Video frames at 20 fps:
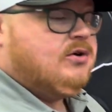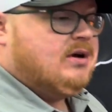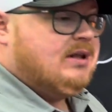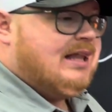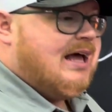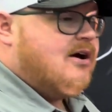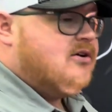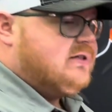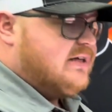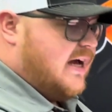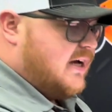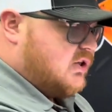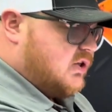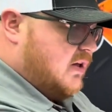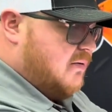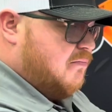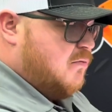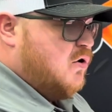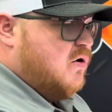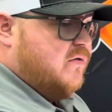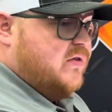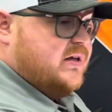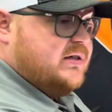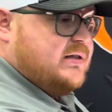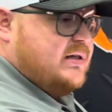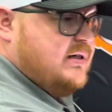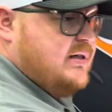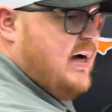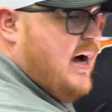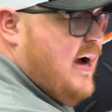allowed to actually move this
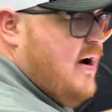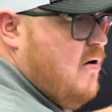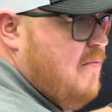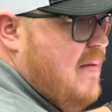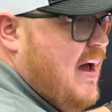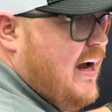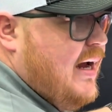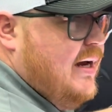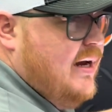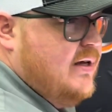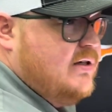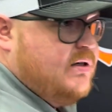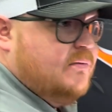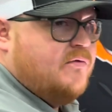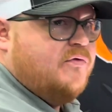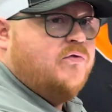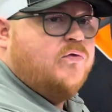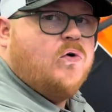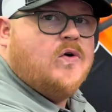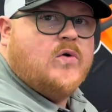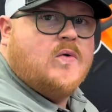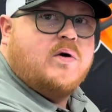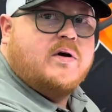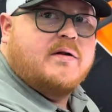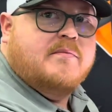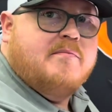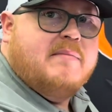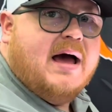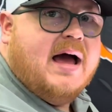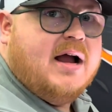entire mechanism forward
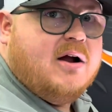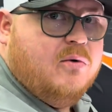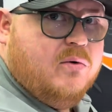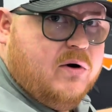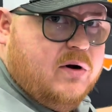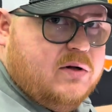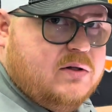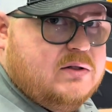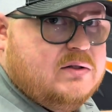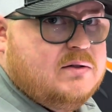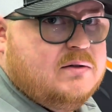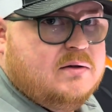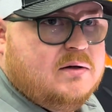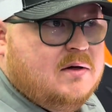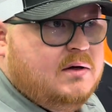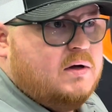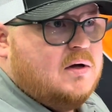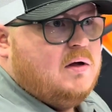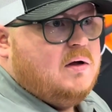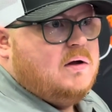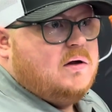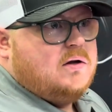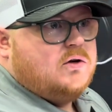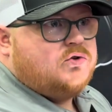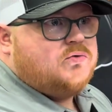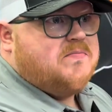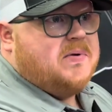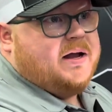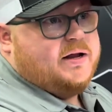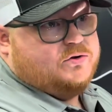and backwards
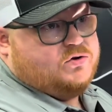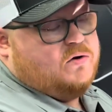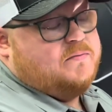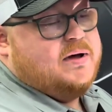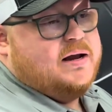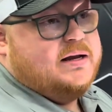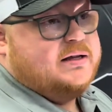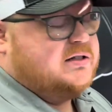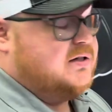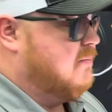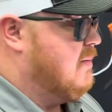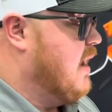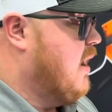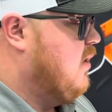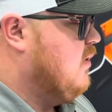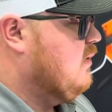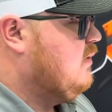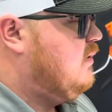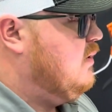by a tremendous amount.